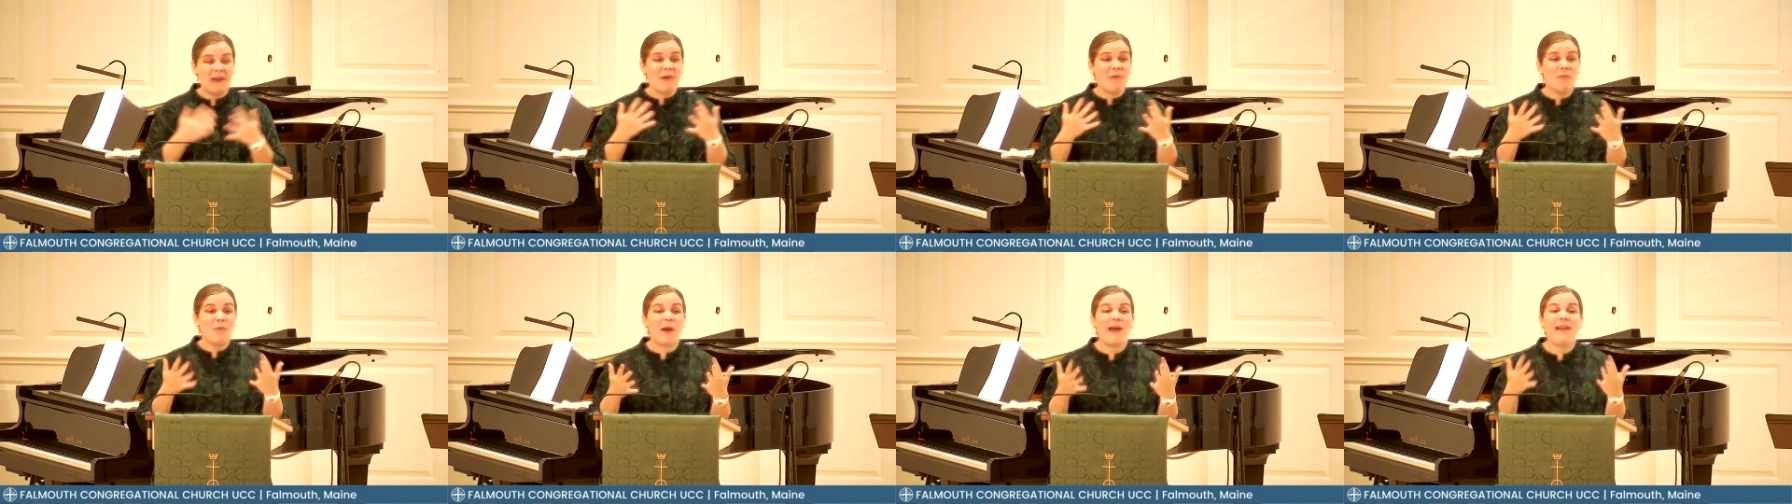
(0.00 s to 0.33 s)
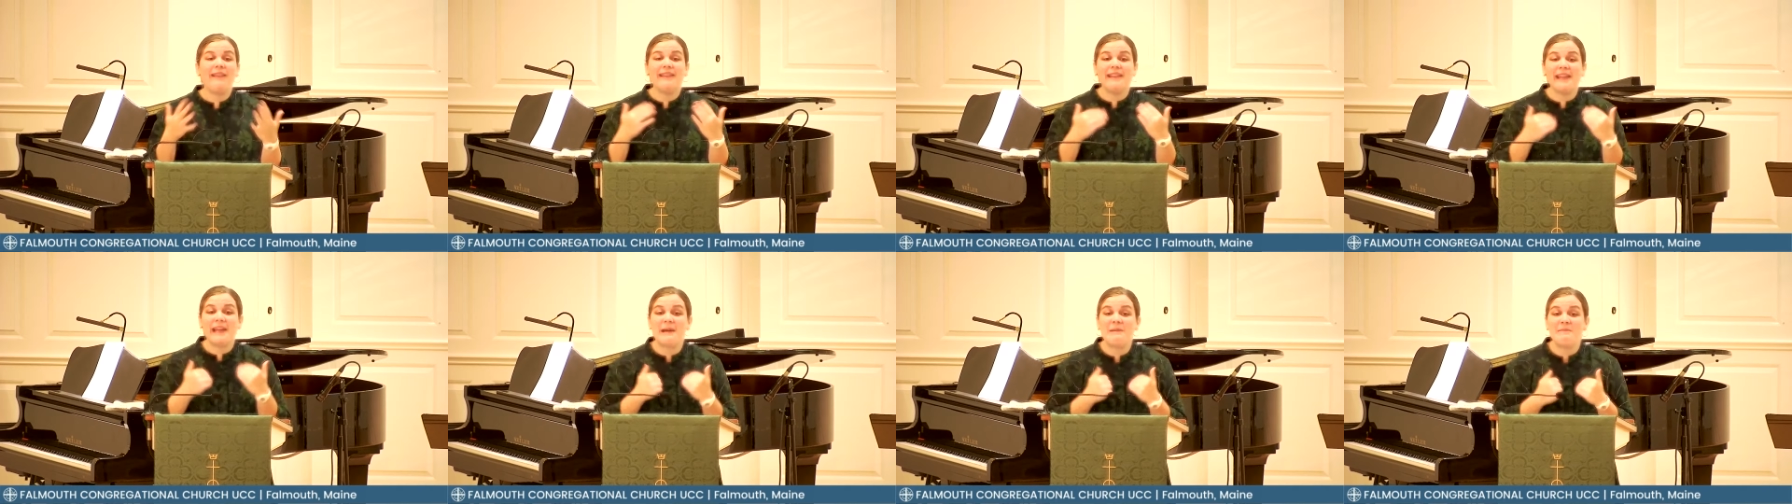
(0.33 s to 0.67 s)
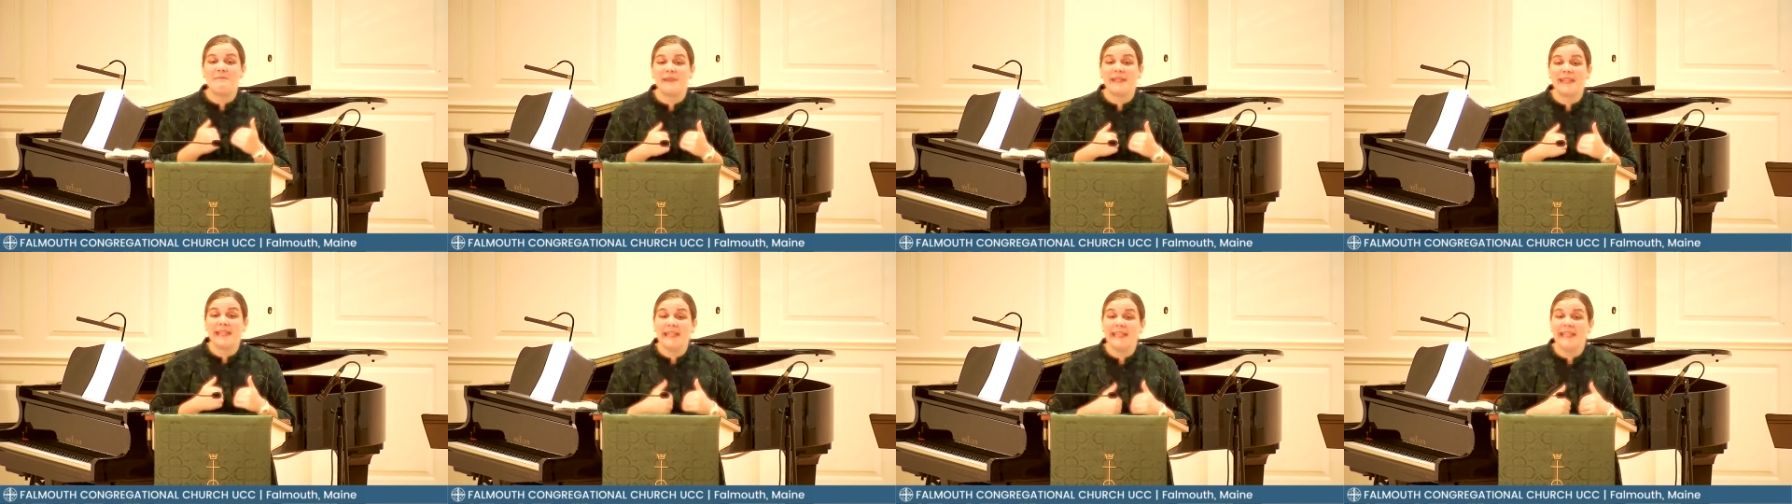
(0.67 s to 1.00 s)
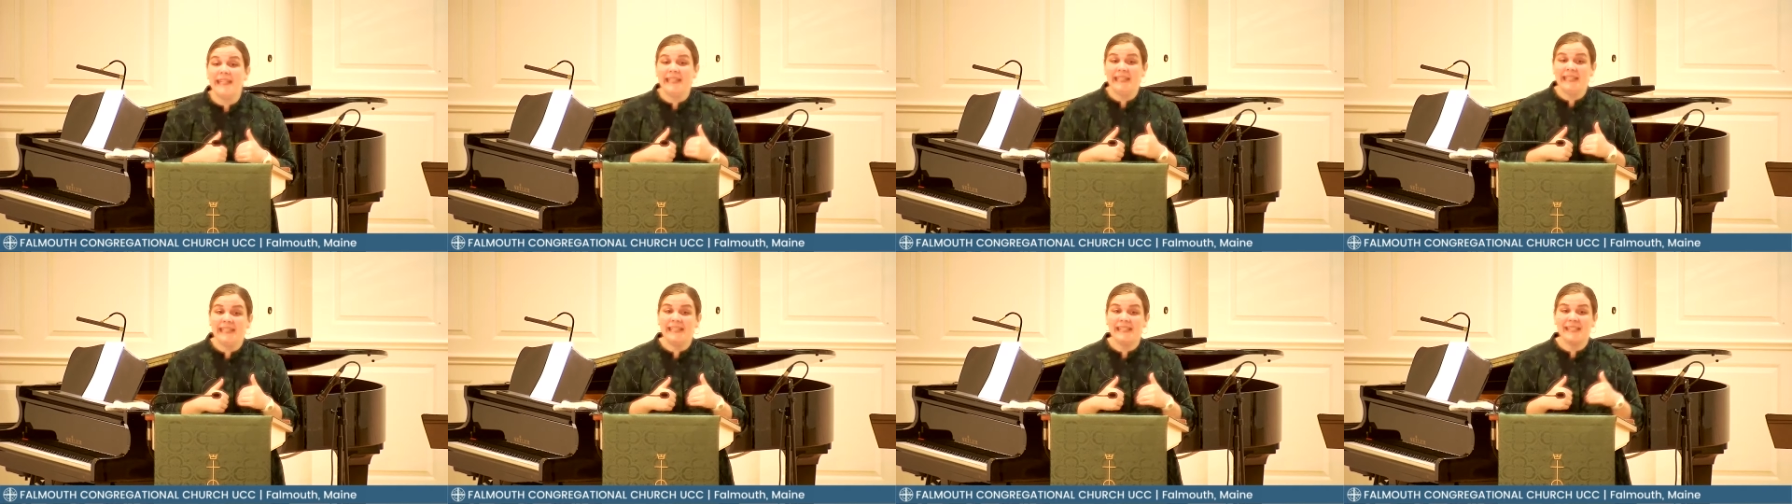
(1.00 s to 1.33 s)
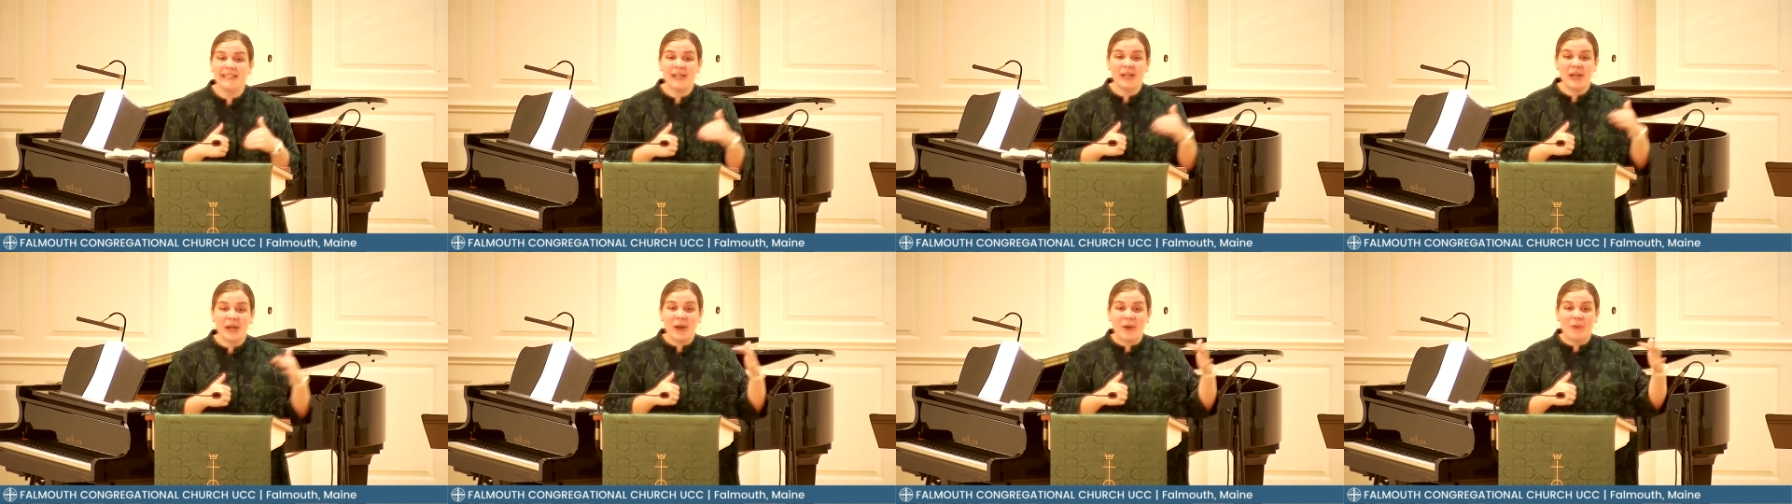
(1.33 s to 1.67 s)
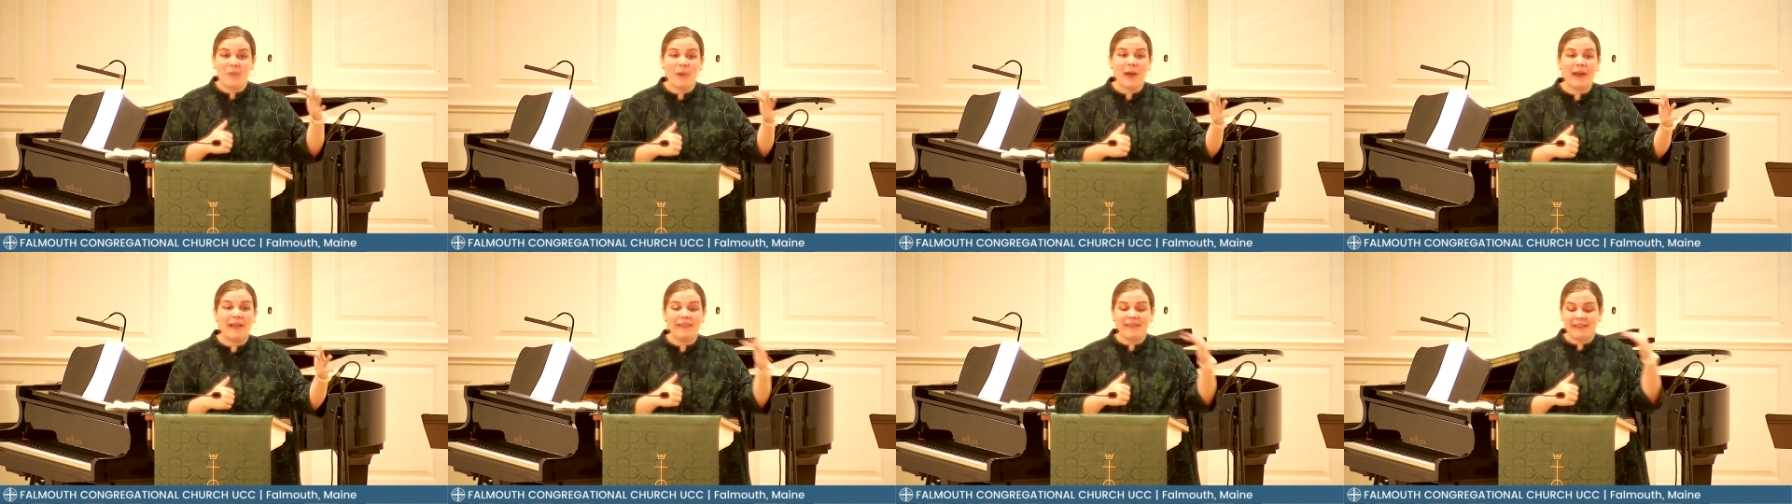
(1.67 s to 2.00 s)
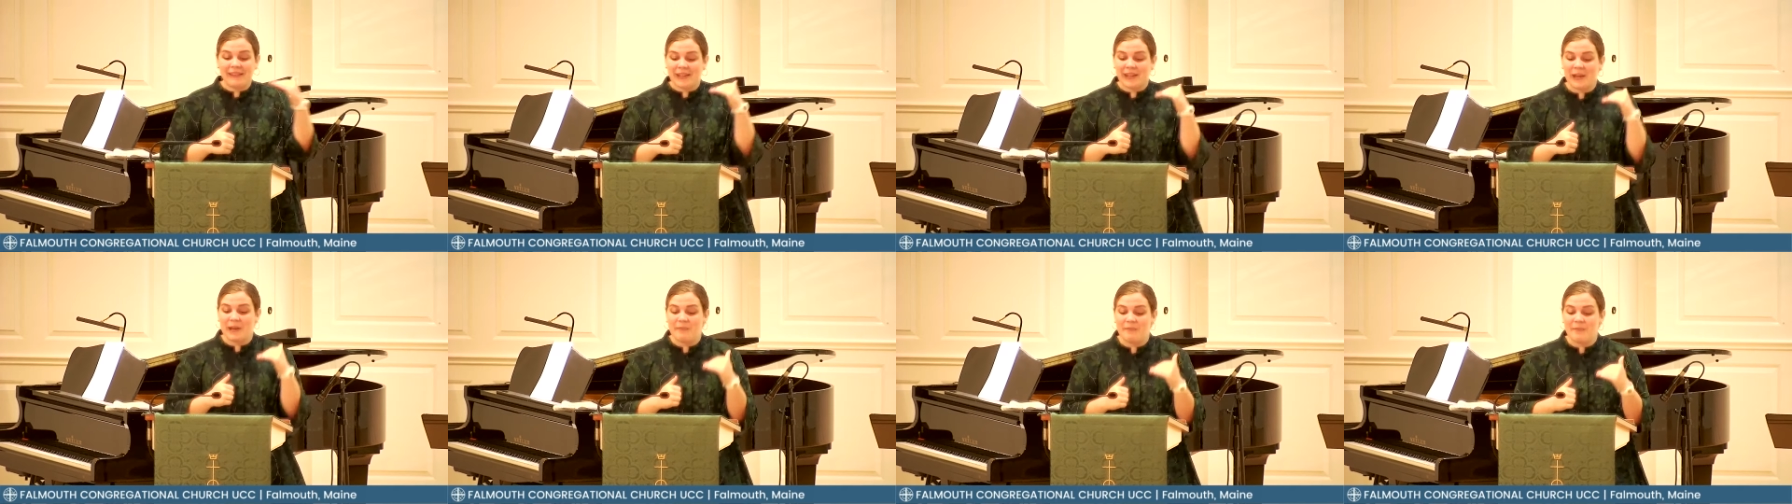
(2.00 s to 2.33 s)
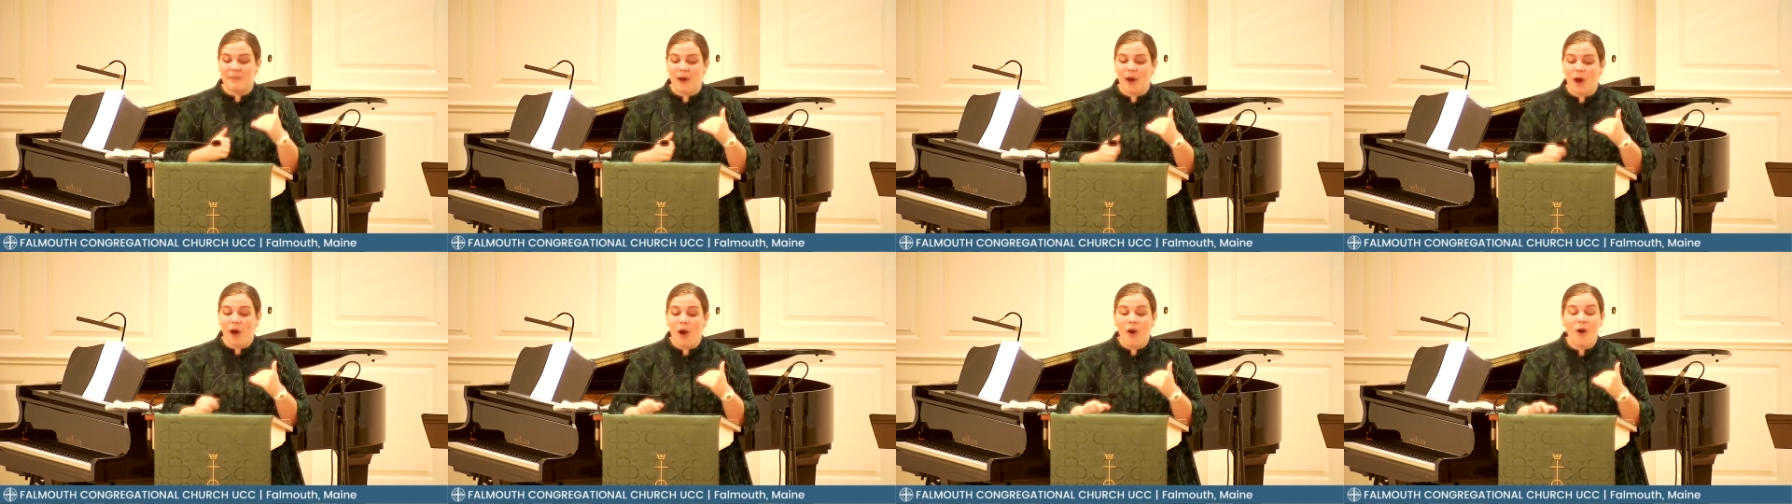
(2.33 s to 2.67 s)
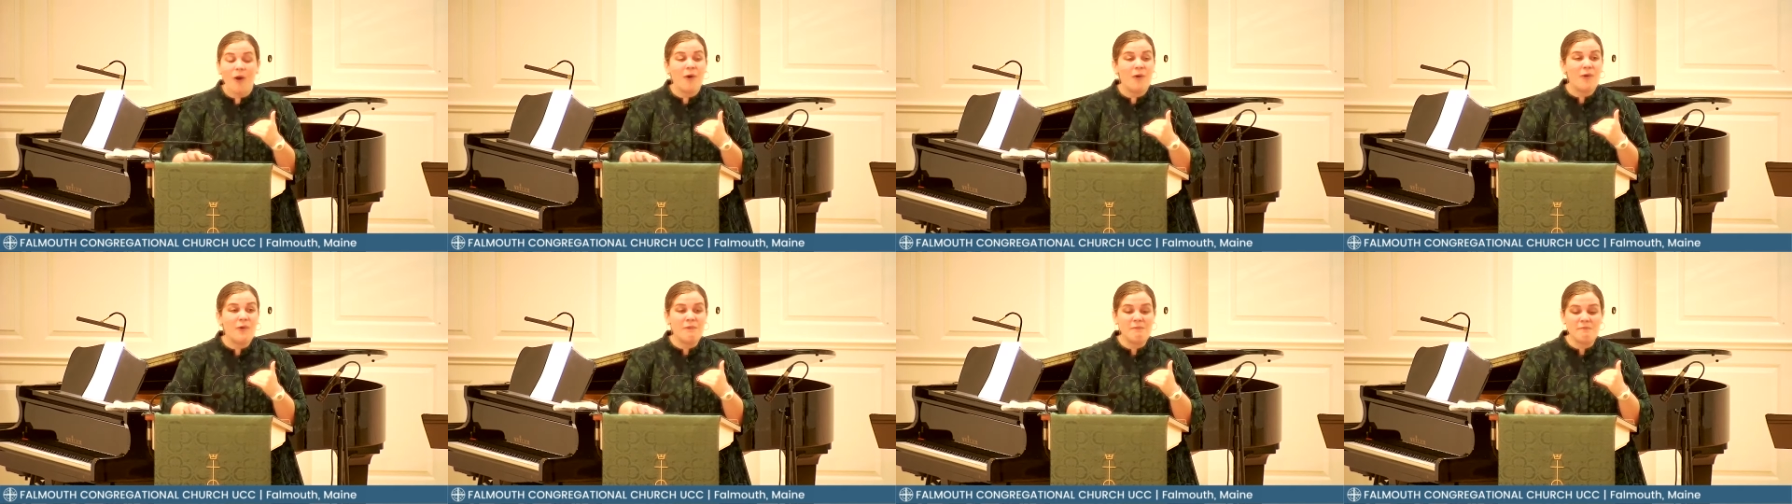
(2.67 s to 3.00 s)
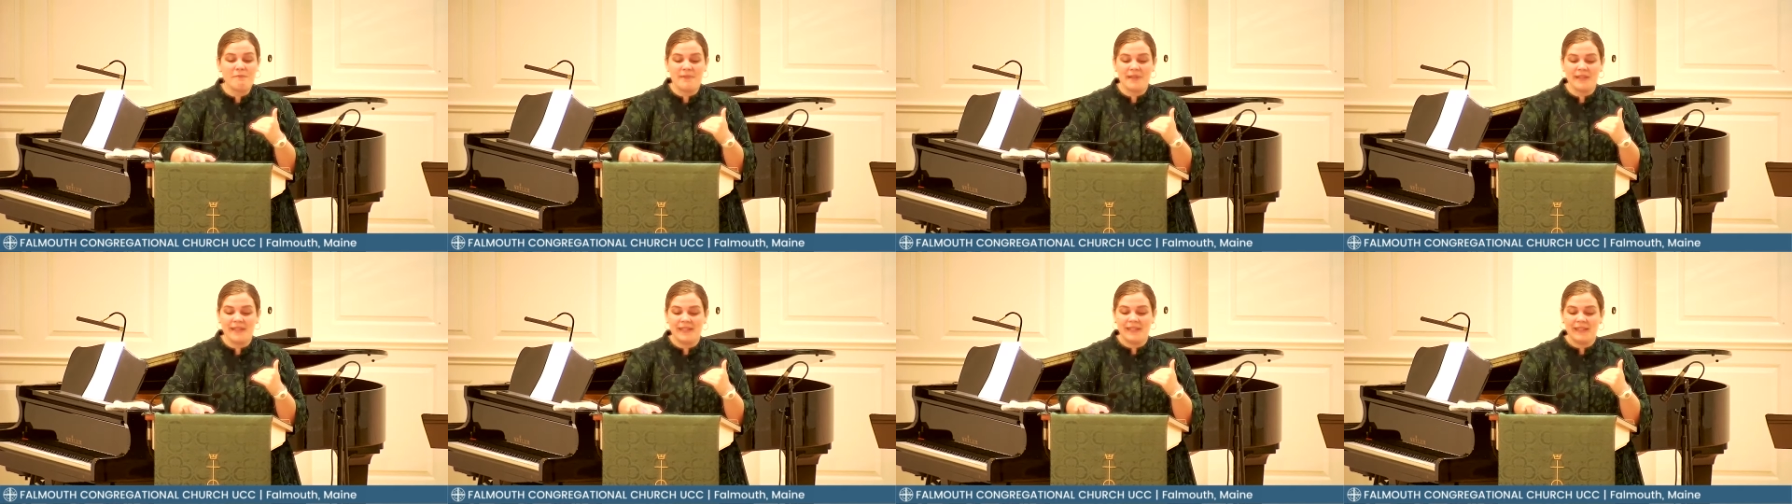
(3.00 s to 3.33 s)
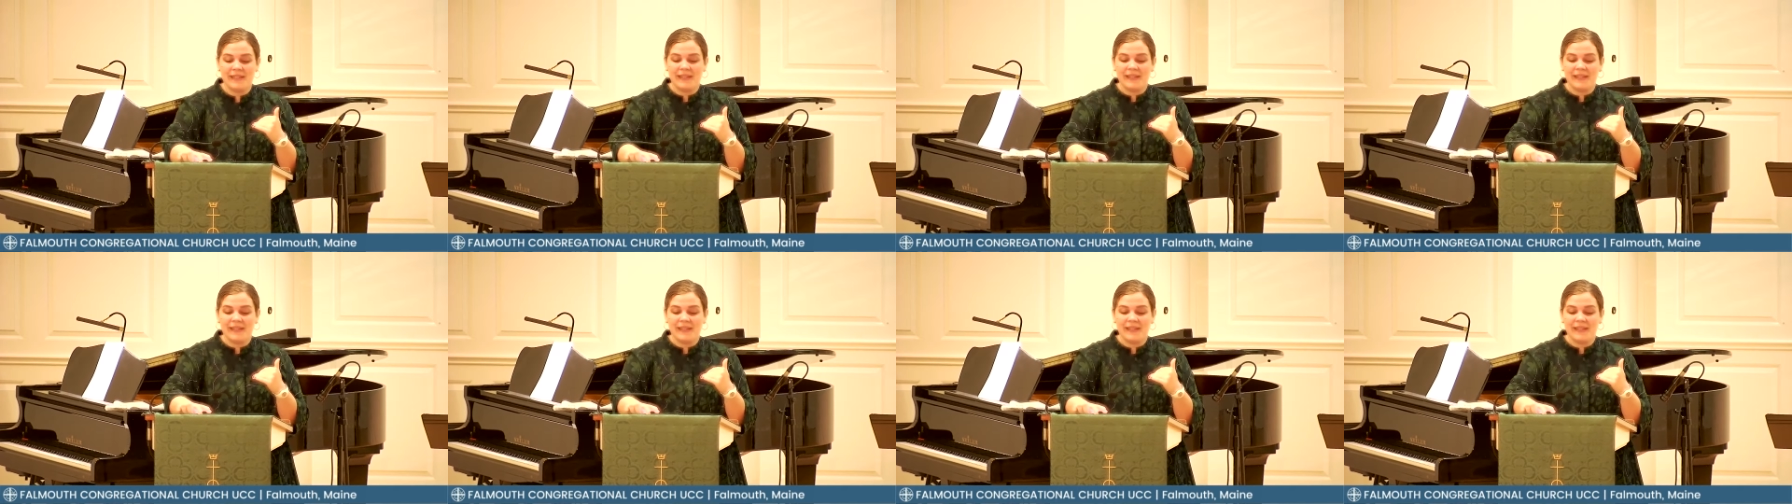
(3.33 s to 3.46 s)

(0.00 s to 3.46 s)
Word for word: Welcome in, welcome home.